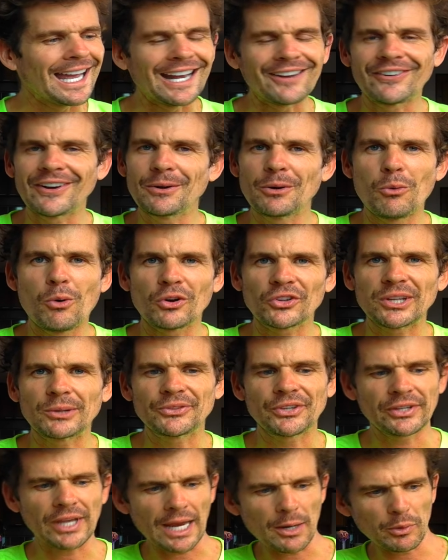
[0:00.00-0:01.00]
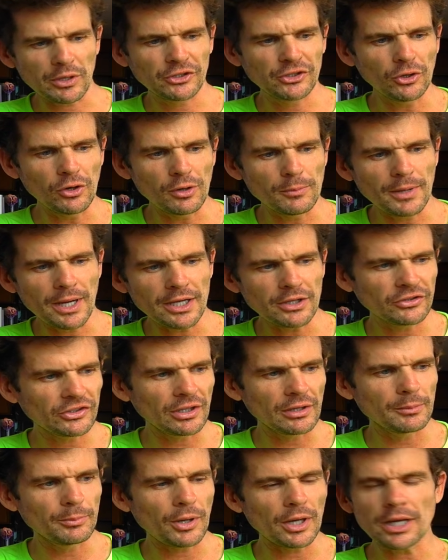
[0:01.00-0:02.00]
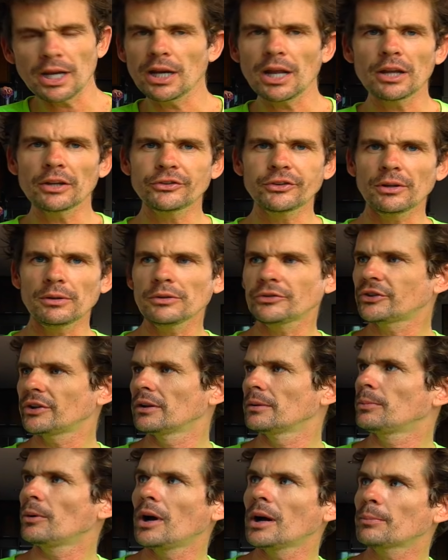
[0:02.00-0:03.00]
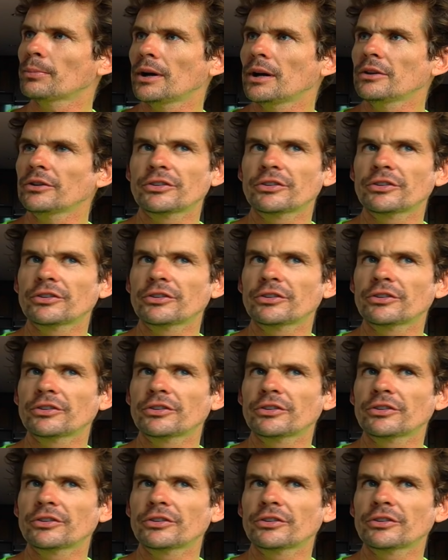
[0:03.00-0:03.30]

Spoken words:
And if anyone walks up and says, hey, what are you doing, man? You stealing a bike? No, it's not stealing a bike, bro.